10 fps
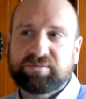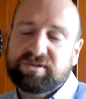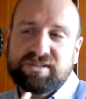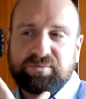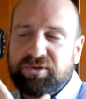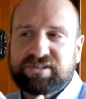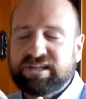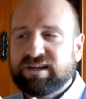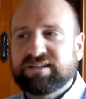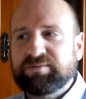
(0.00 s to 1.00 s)
just
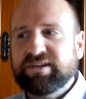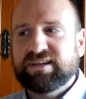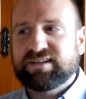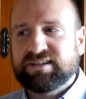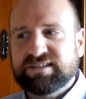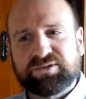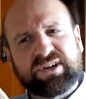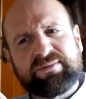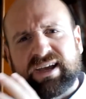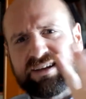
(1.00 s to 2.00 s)
personally, to me, it doesn't
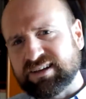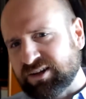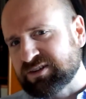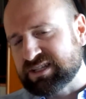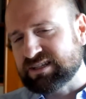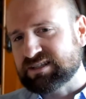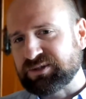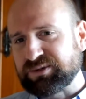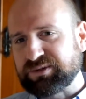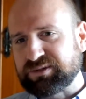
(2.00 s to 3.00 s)
really make a lot of sense
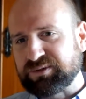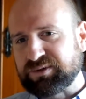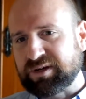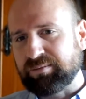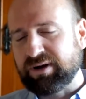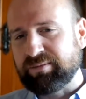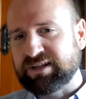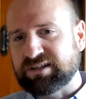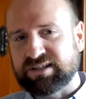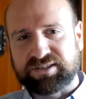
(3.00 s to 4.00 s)
to
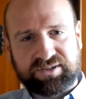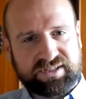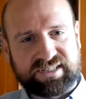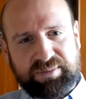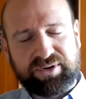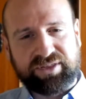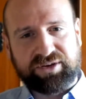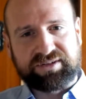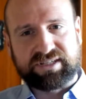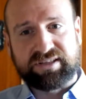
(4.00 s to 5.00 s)
compartmentalize those, to separate
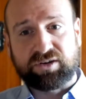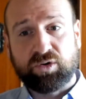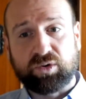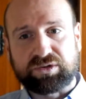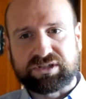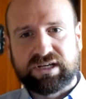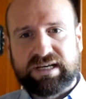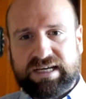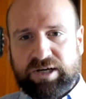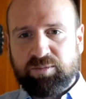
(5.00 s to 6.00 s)
those in the course.
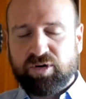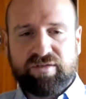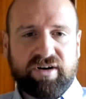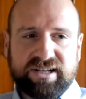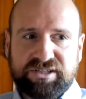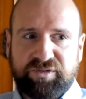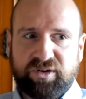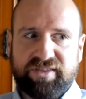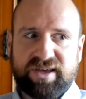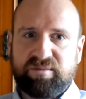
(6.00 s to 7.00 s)
Moreover, I just feel
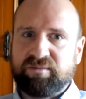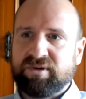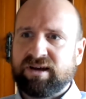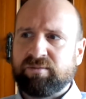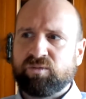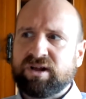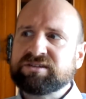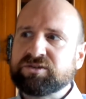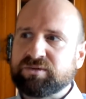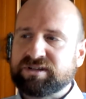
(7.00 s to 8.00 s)
like that
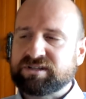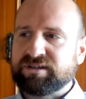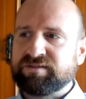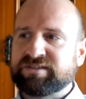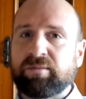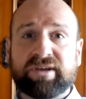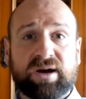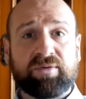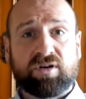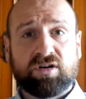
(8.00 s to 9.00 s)
runs the risk of doubling
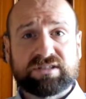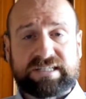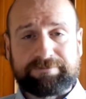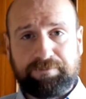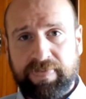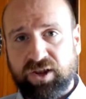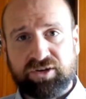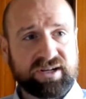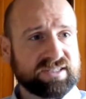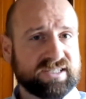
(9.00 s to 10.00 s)
up on content. You know,
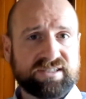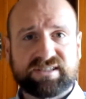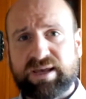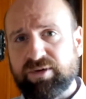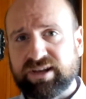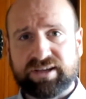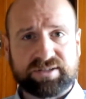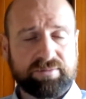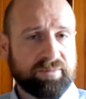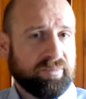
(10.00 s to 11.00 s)
you're going to teach the same
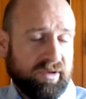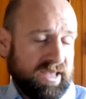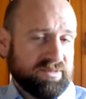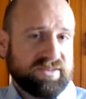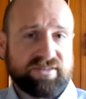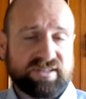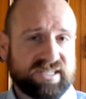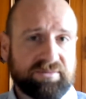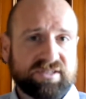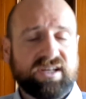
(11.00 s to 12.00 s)
ideas, perhaps even the
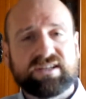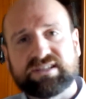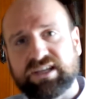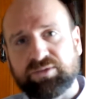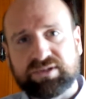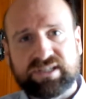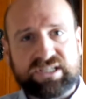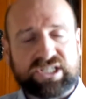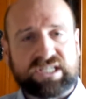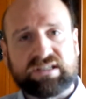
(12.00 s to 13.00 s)
same studies that you would
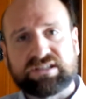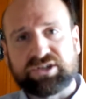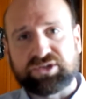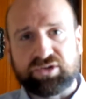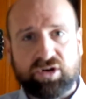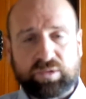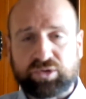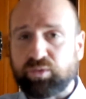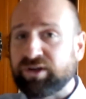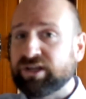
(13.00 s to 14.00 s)
teach in
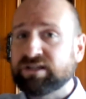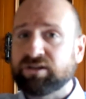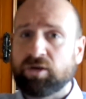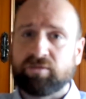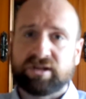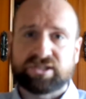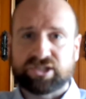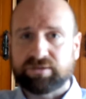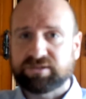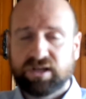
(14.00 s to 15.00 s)
socio-cultural when you get to human
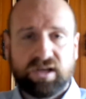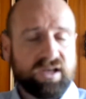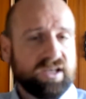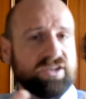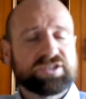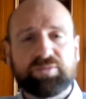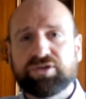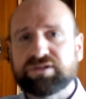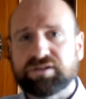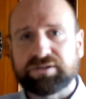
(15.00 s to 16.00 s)
relationships. You just
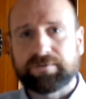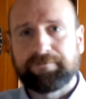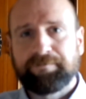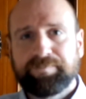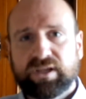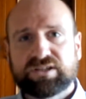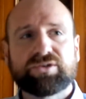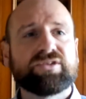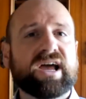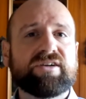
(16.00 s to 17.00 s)
merge the two.
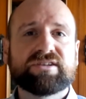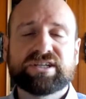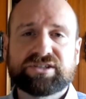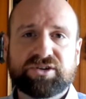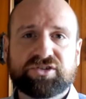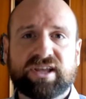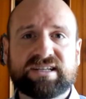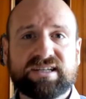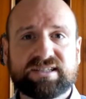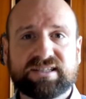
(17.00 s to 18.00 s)
So now you teach social
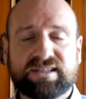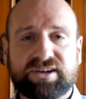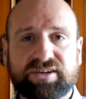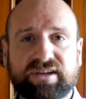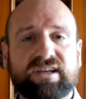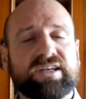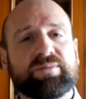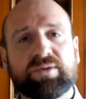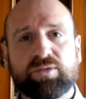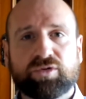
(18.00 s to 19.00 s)
identity theory,
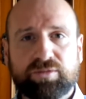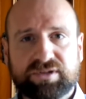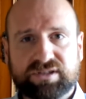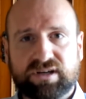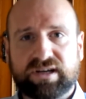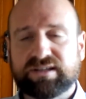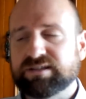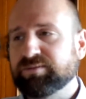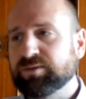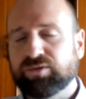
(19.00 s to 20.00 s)
minimal group
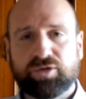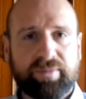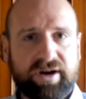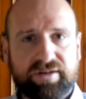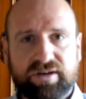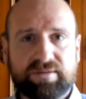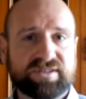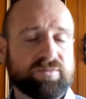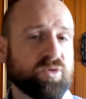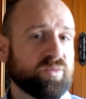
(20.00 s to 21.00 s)
designs, and minimal group
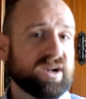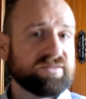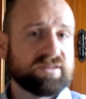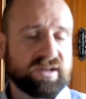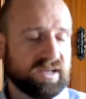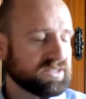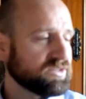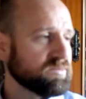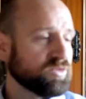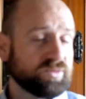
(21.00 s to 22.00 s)
paradigms, and more
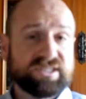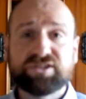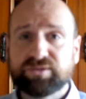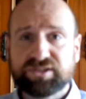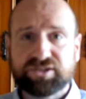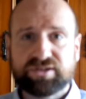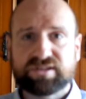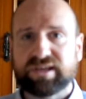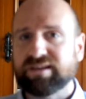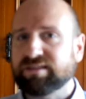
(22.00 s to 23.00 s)
recent
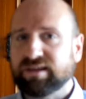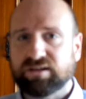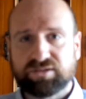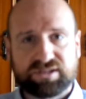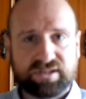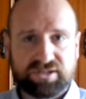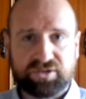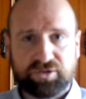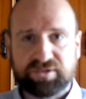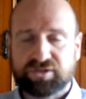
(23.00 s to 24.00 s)
research that looks at
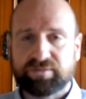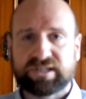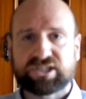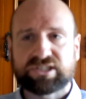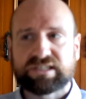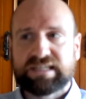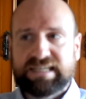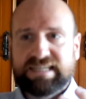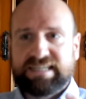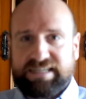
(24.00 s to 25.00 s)
intergroup discrimination
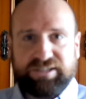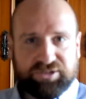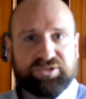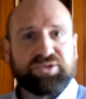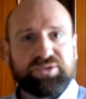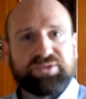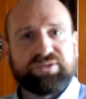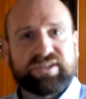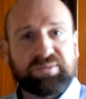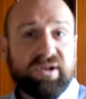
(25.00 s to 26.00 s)

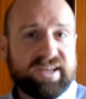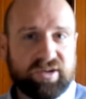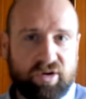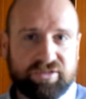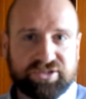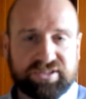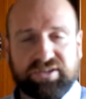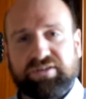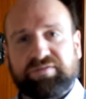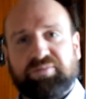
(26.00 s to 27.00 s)
to explain origins
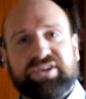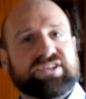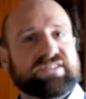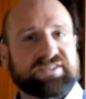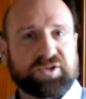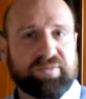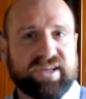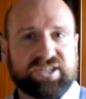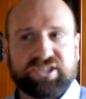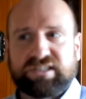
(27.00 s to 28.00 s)
of prejudice,
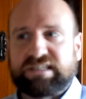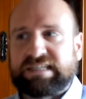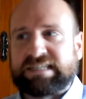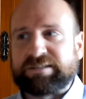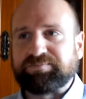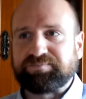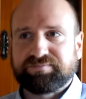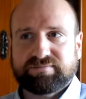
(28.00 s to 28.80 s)
discrimination, and